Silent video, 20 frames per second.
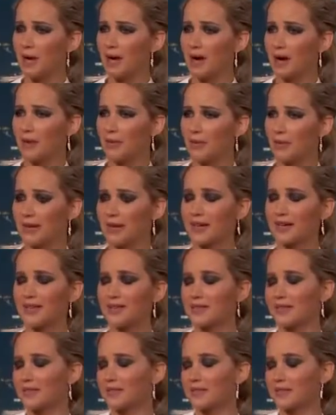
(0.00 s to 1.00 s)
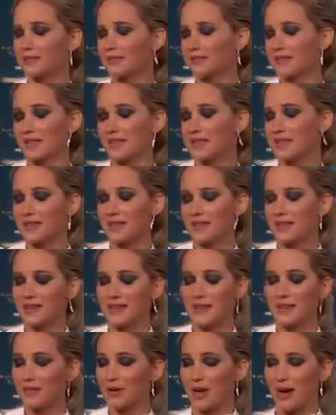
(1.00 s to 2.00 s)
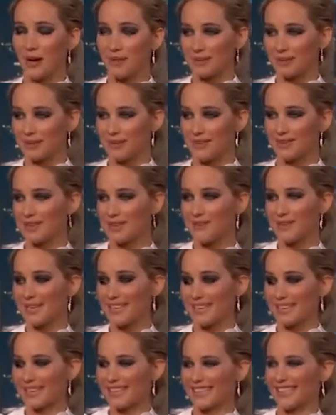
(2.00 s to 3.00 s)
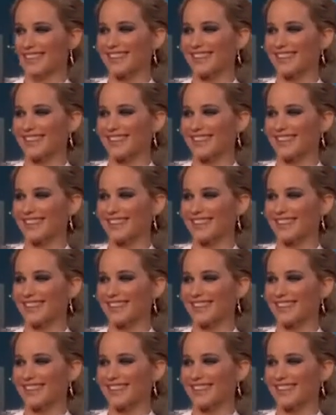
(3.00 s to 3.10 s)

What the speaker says: Yeah. Wow, that kind of stuff never happens to me.